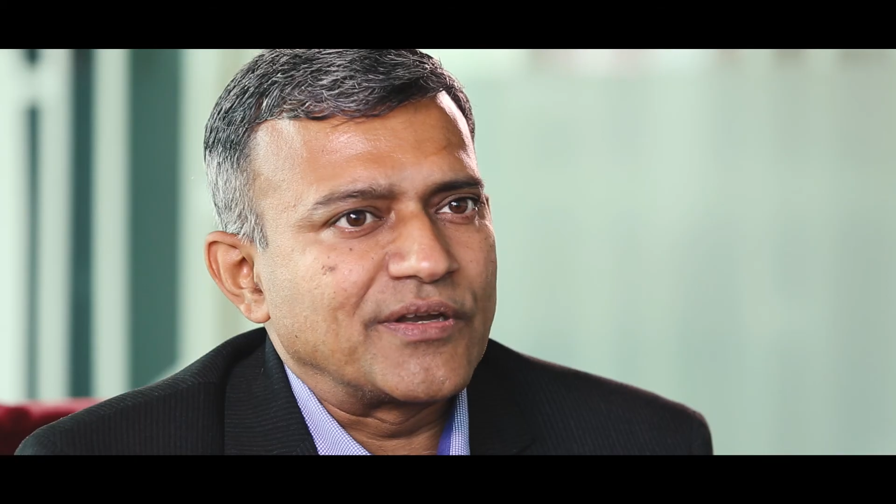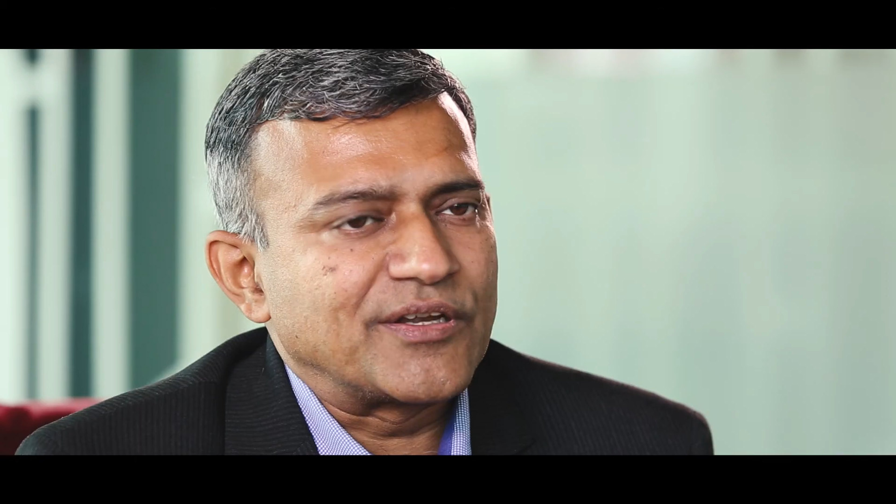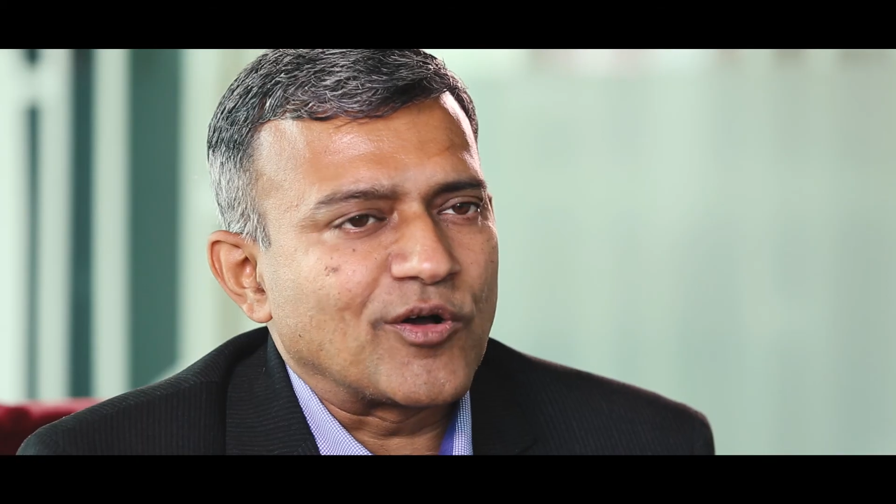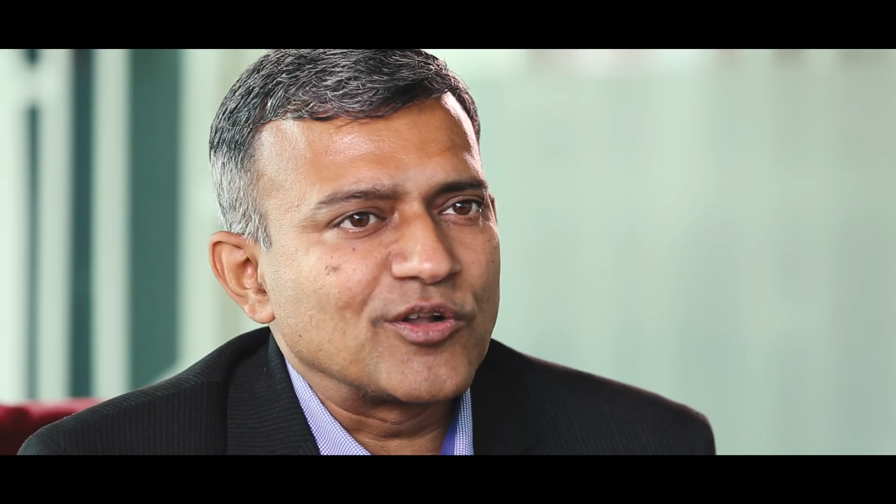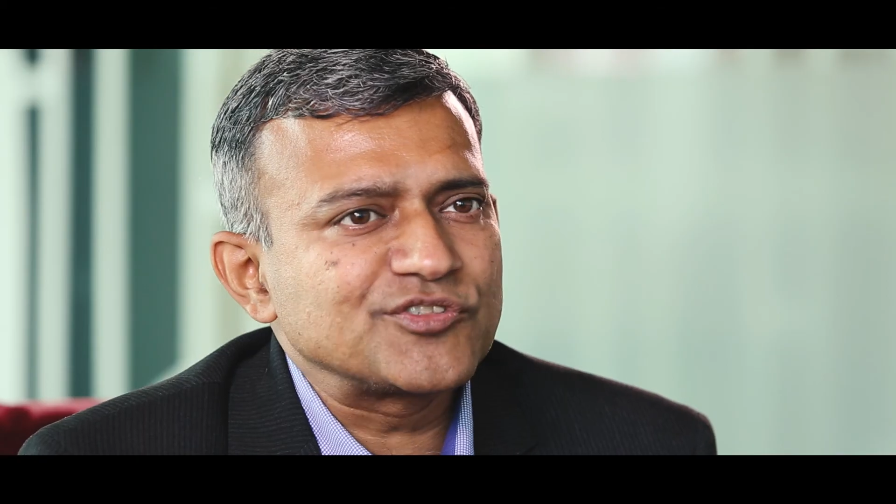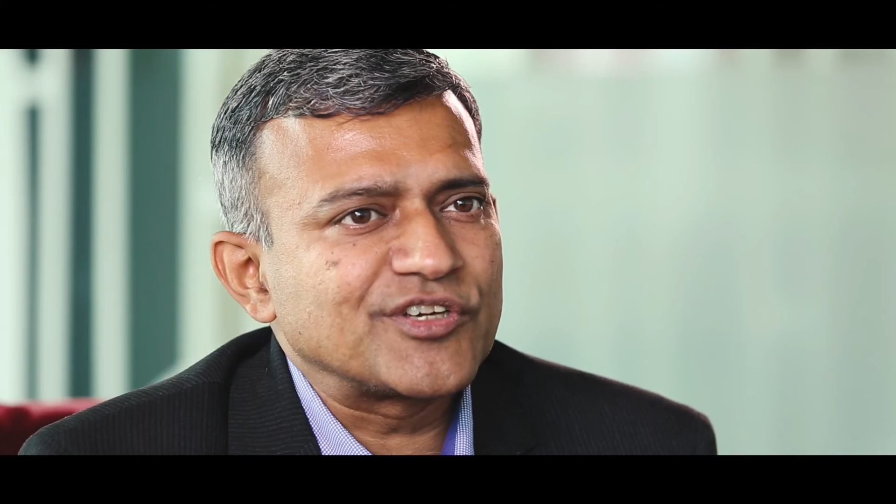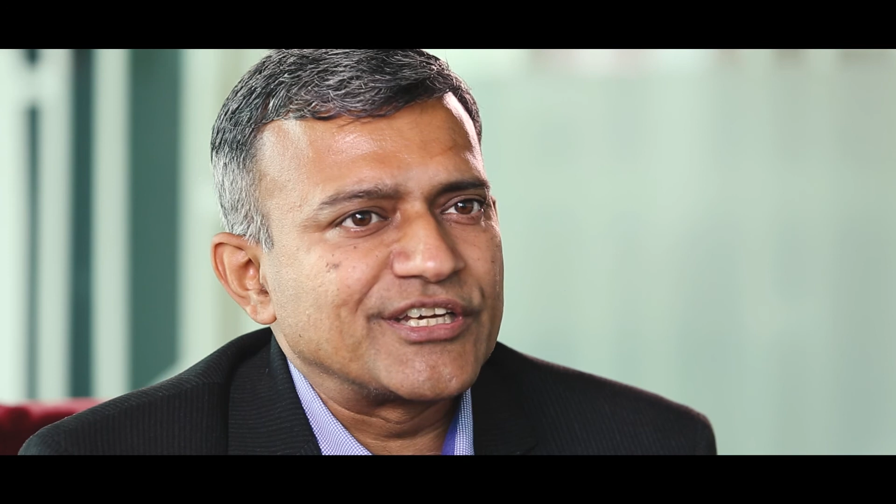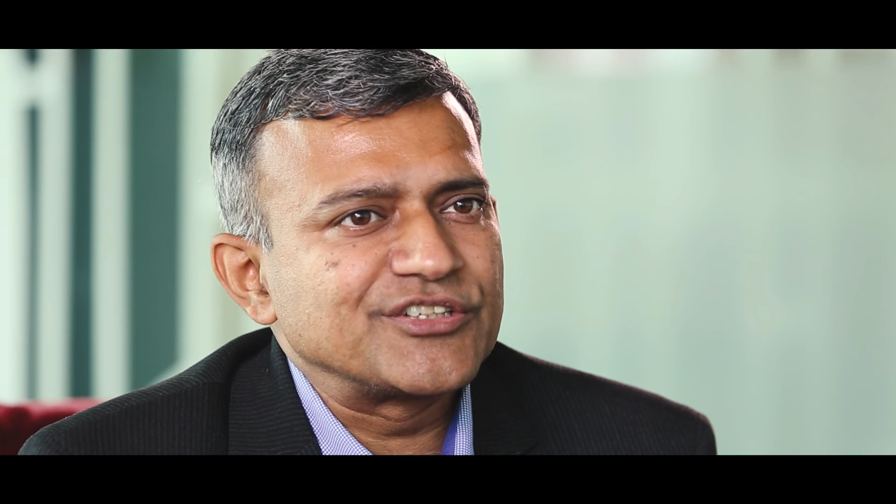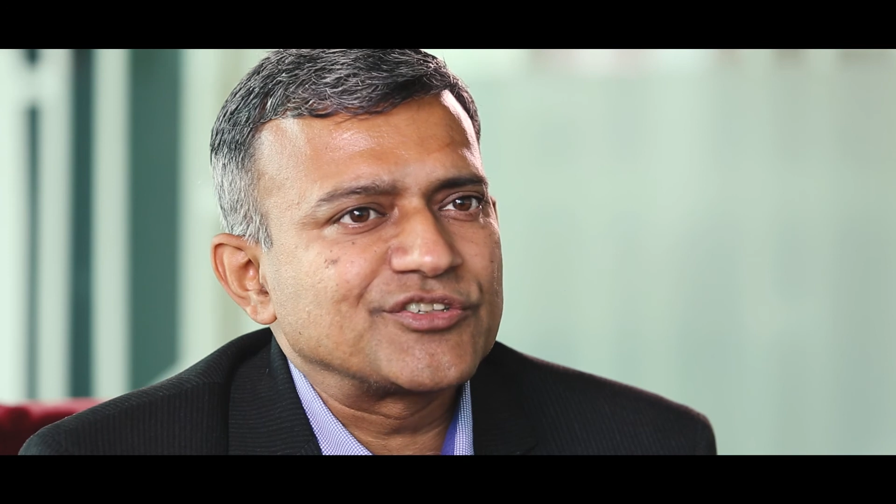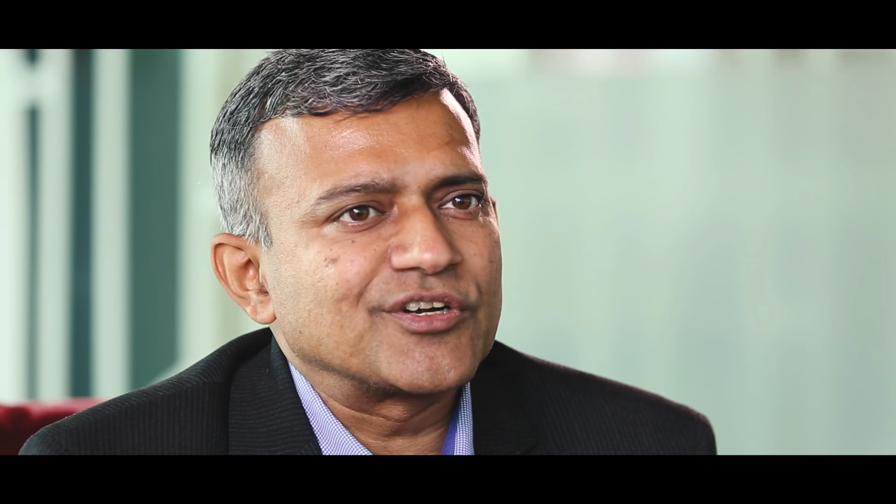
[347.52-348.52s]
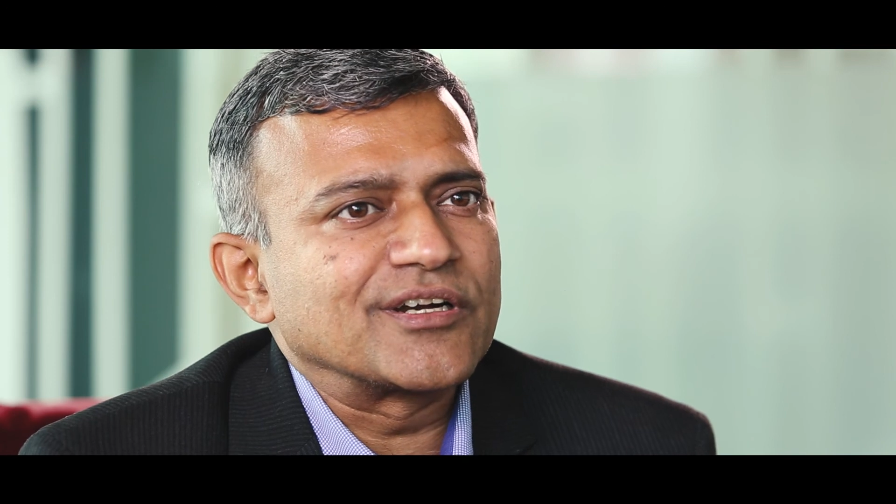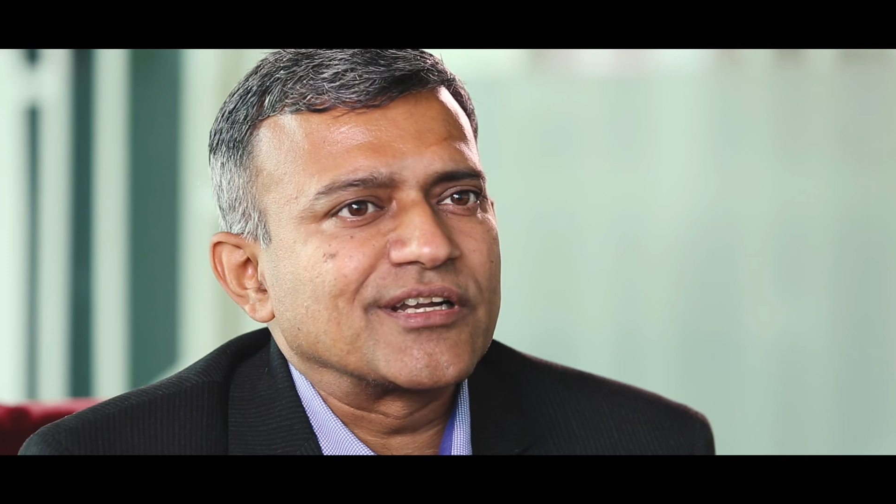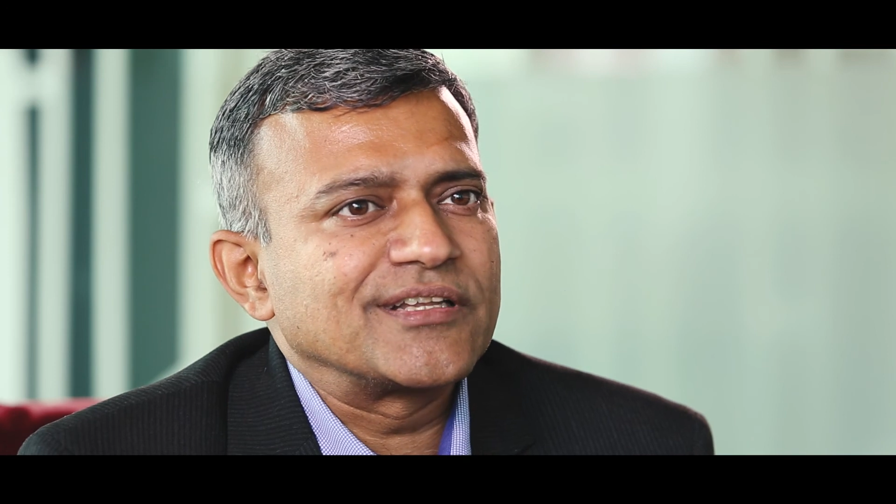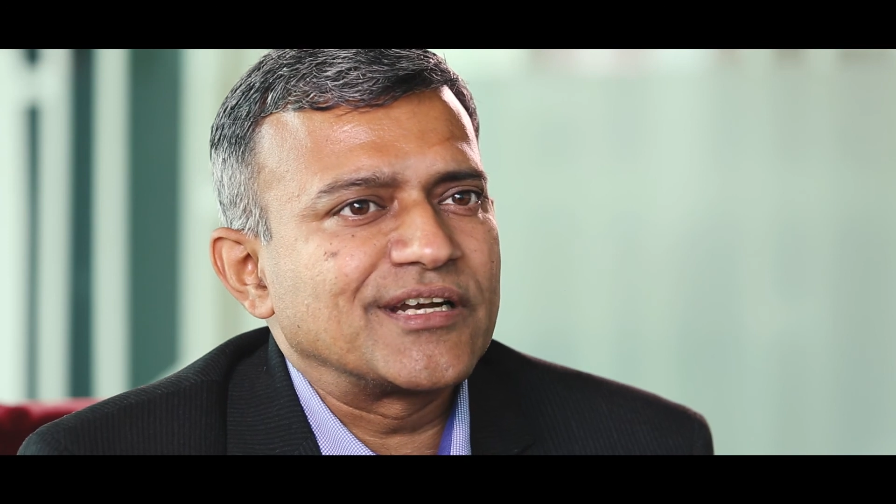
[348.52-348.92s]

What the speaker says: We also ensure